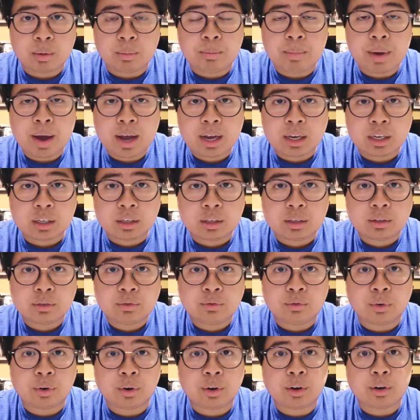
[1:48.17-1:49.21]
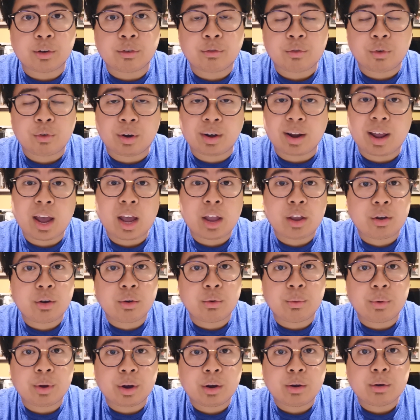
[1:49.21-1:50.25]
badges for your front and your
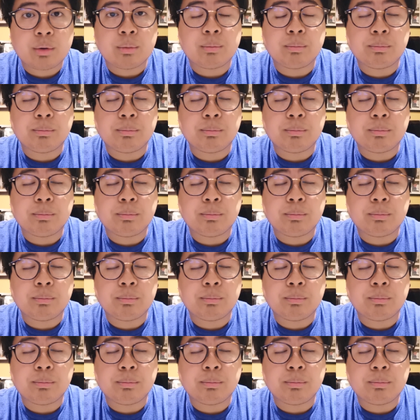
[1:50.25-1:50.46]
rear,